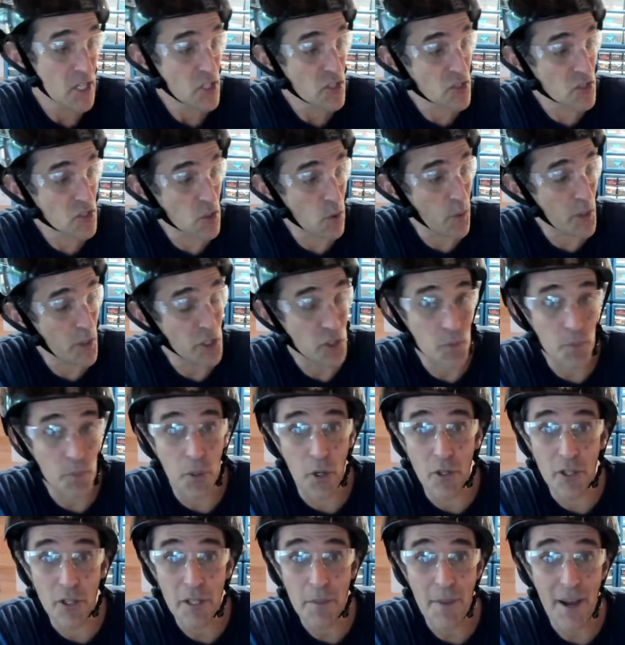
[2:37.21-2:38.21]
So when you
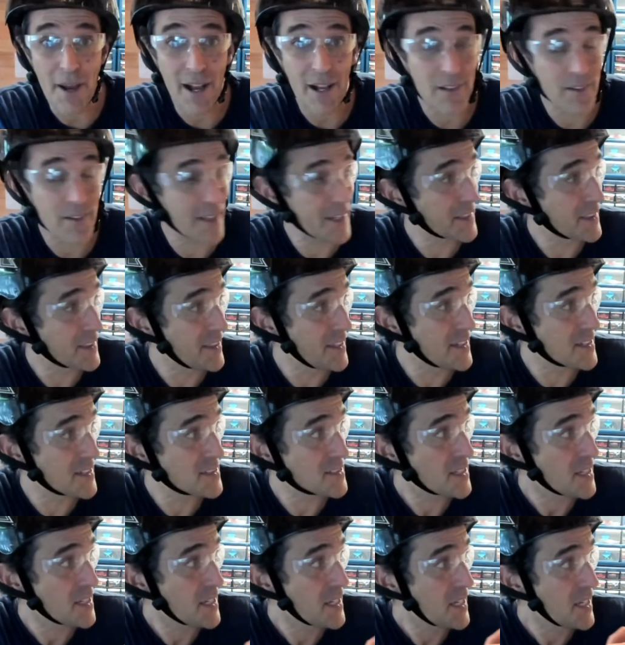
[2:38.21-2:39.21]
pull it back like
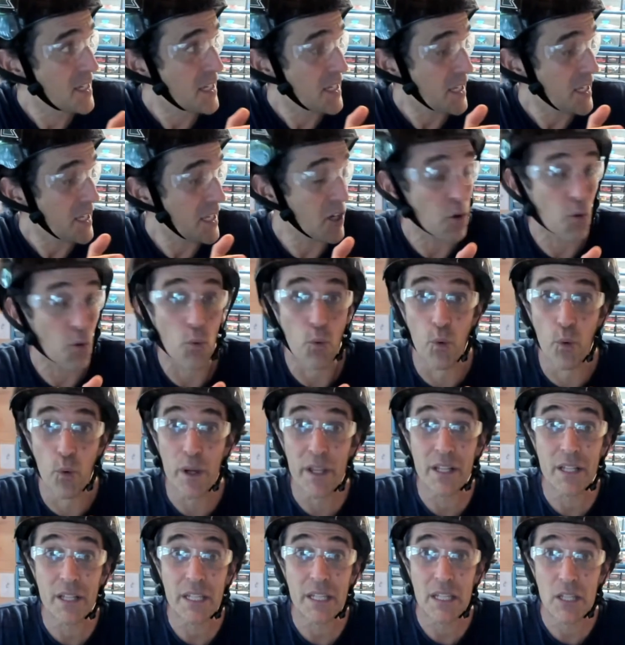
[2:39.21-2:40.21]
this, it
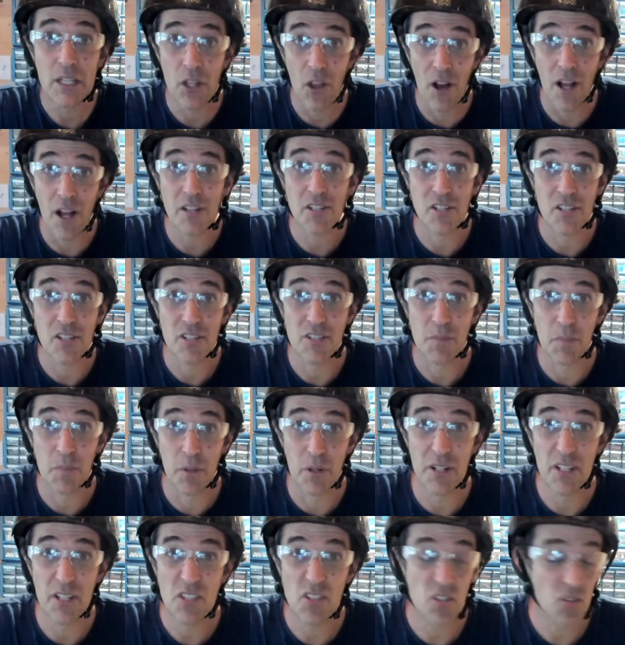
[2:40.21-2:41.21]
really launches
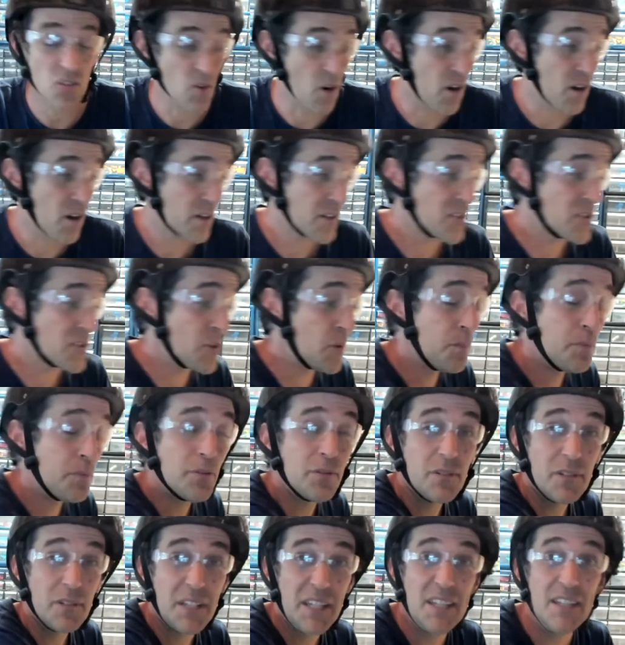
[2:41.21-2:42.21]
pretty strong. So
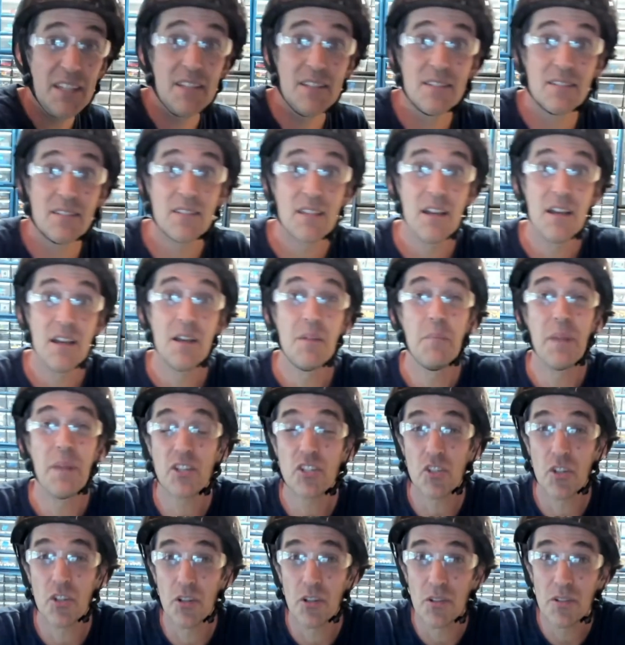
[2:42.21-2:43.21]
please
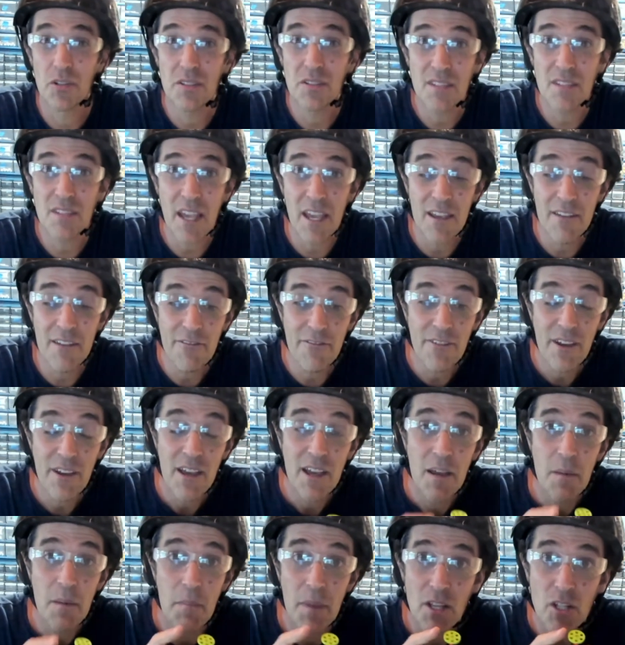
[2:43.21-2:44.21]
make sure you're safe,
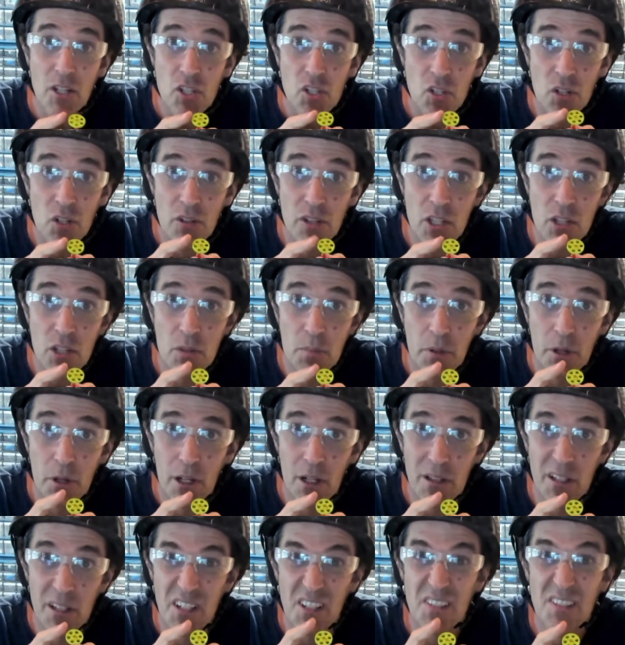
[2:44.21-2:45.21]
make sure that you put
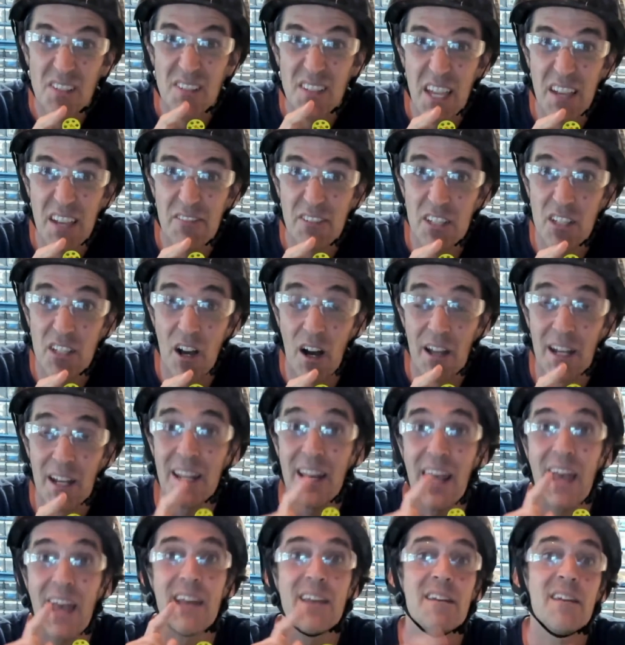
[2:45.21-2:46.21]
a little safety on
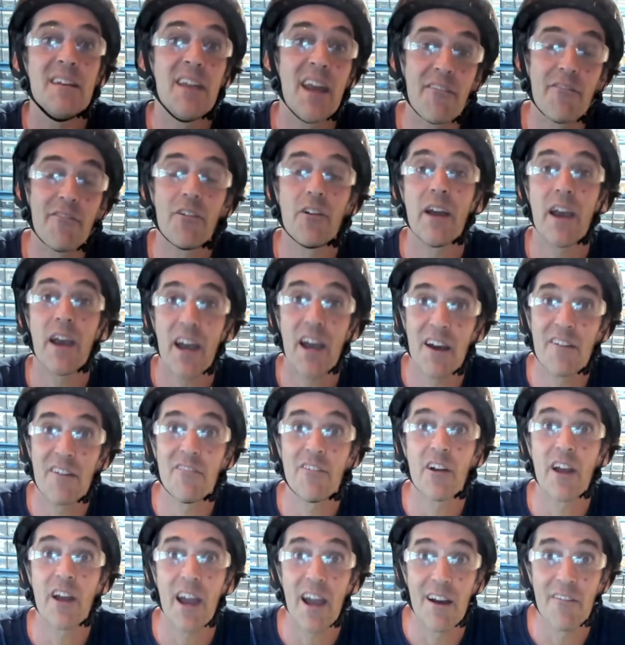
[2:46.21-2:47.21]
it and never,
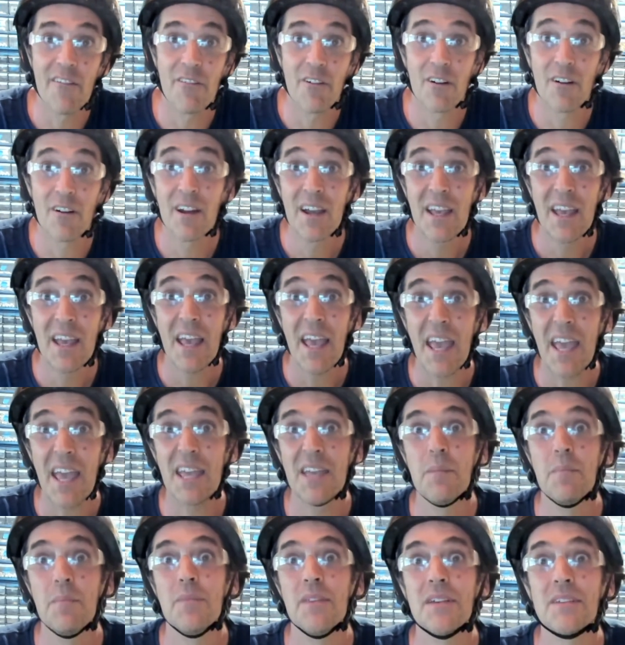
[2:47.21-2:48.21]
ever, ever
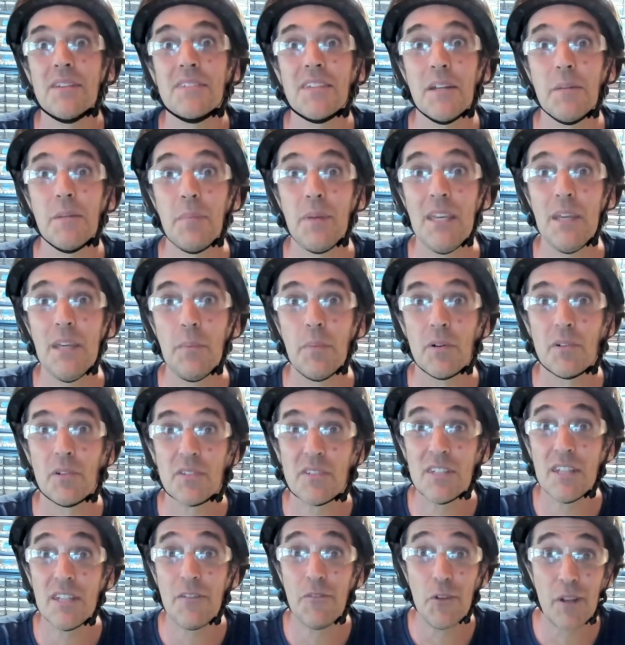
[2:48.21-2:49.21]
aim this at people.
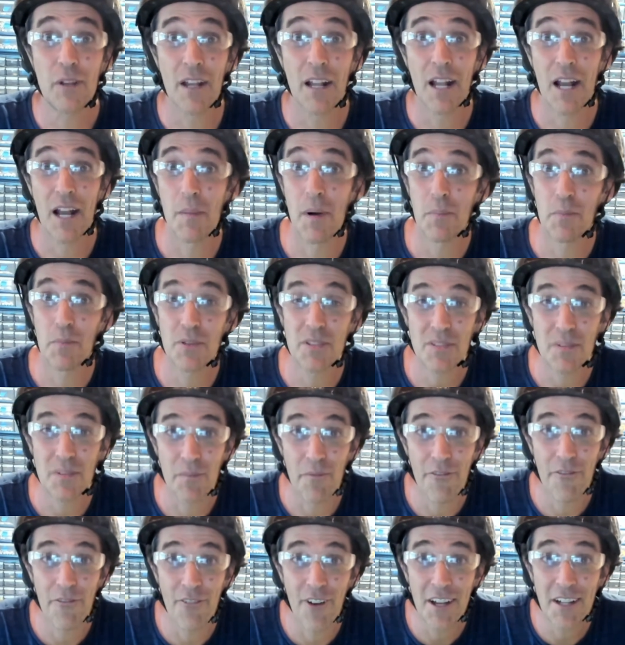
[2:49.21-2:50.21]
See if you can come up with
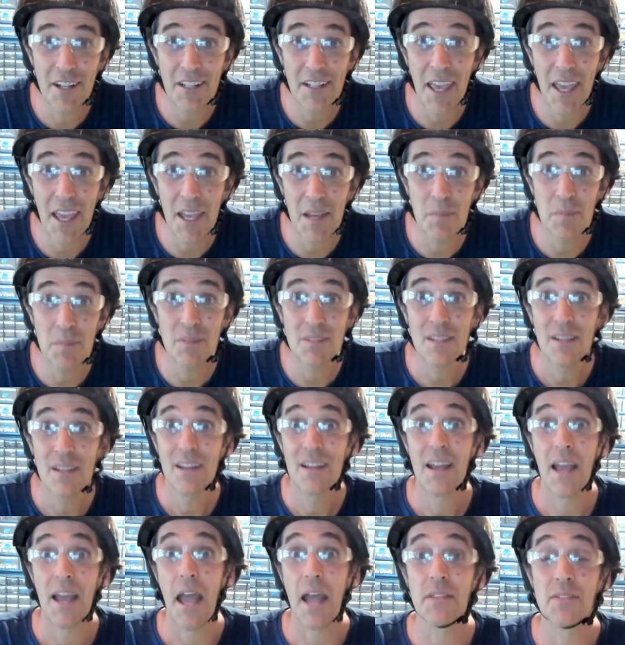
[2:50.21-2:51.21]
some fun games
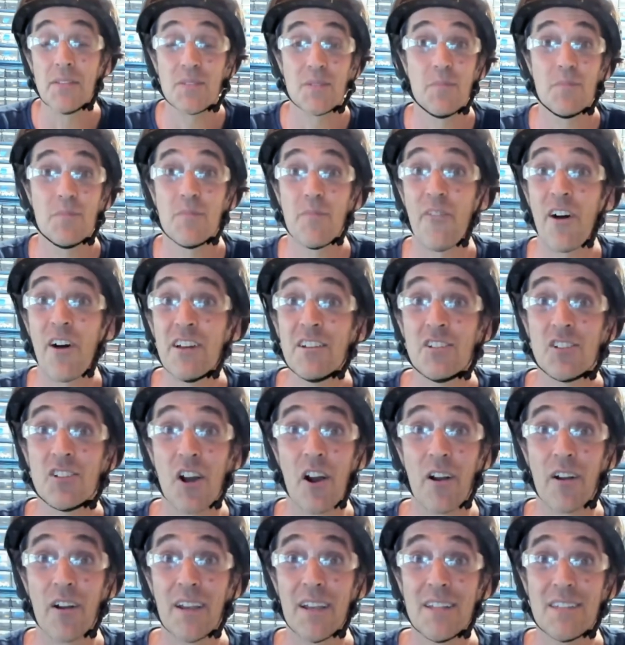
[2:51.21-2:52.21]
and some fun
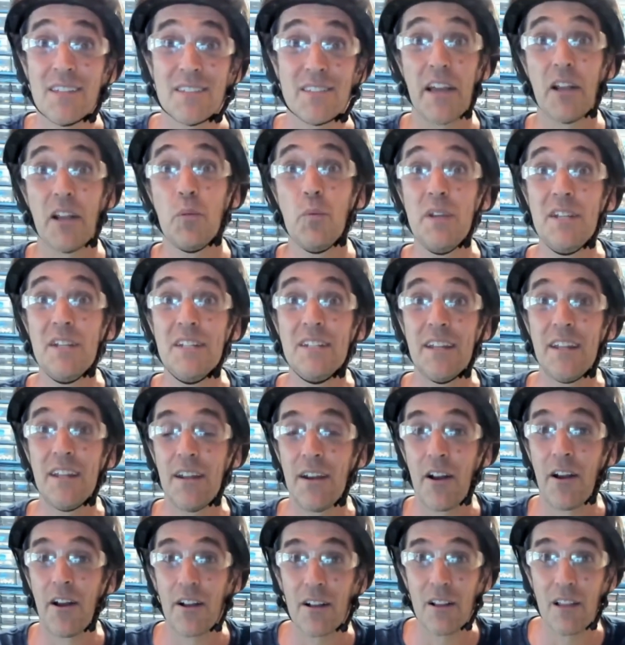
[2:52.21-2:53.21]
targets like we did
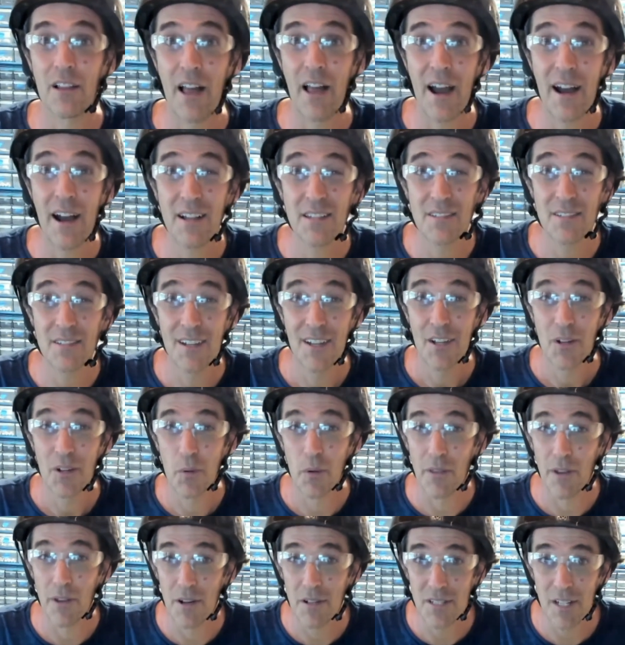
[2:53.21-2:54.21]
in our class
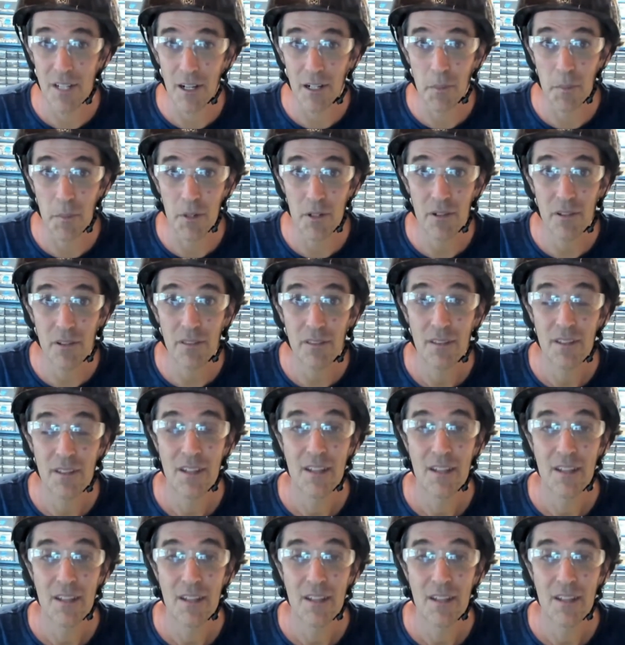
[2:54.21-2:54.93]
with our dunk booth.